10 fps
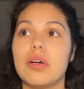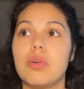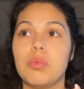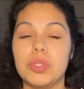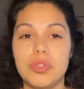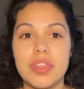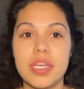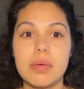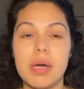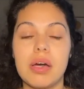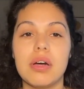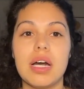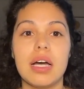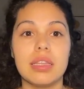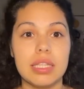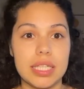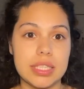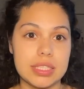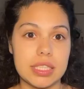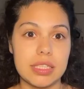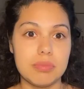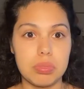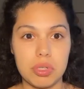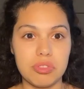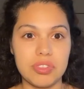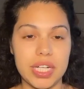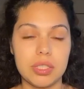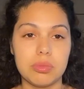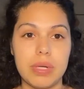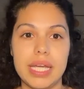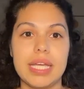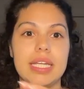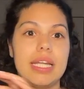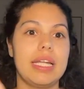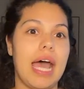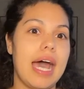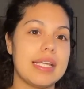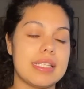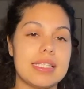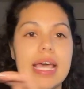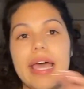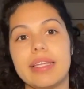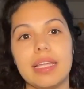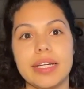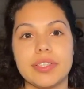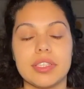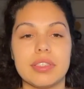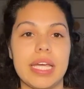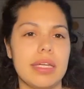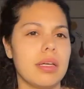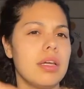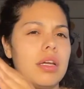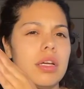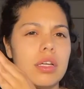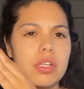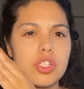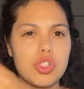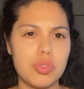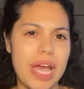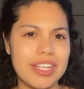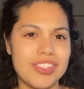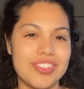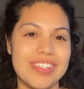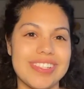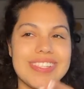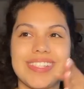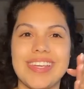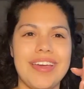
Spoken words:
when you think about a LinkedIn profile, right? It has its headliner, like strategist,